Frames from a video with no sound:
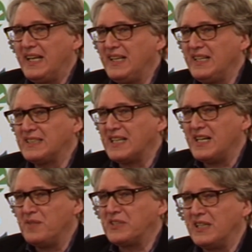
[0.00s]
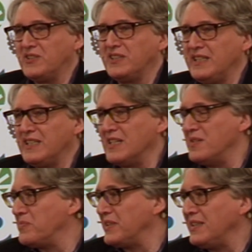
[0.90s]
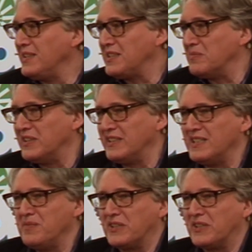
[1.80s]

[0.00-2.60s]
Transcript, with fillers: is absolutely incomprehensible,